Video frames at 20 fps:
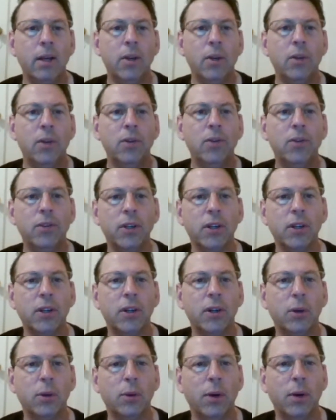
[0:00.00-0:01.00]

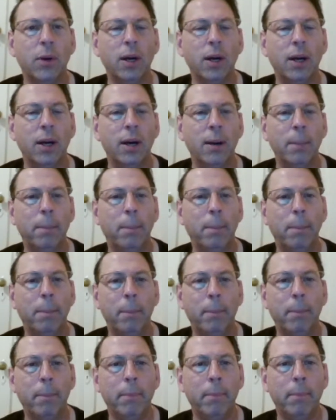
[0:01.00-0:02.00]
So,
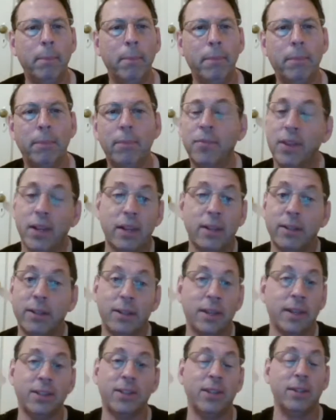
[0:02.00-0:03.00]

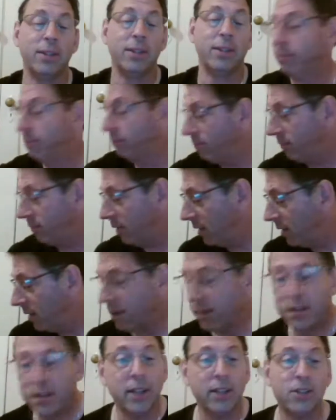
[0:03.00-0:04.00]
listen,
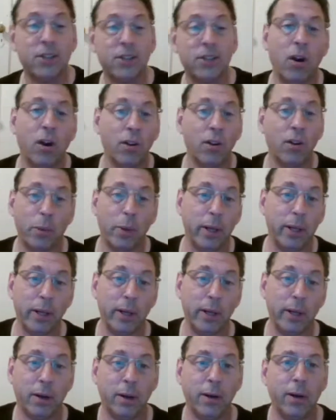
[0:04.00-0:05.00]
things are the way they
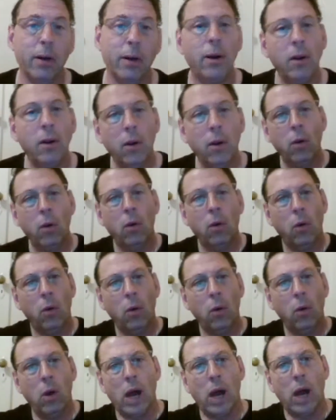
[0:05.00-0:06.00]
are.
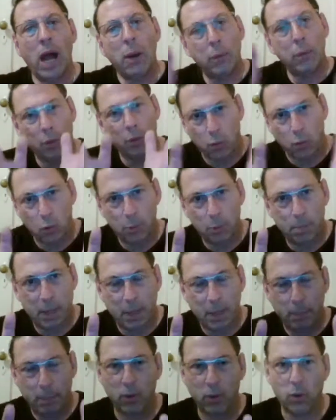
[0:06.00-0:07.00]
I want to warn
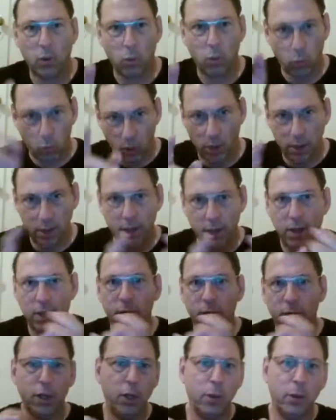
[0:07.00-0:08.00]
people, one, the
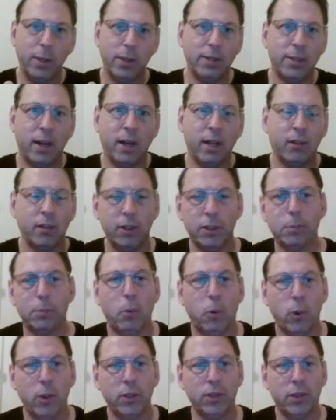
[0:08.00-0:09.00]
US dollar is
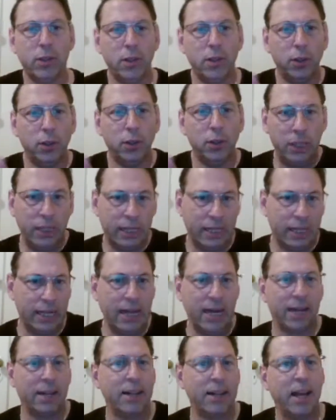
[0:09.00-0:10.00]
poison. You need to get out
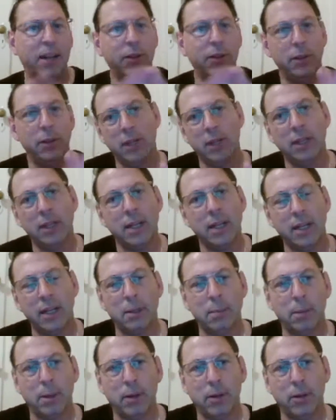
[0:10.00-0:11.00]
of that and you need to get into
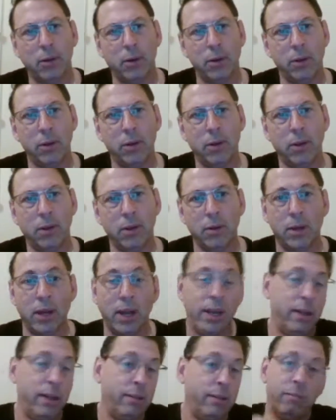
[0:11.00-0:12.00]
Bitcoin, okay?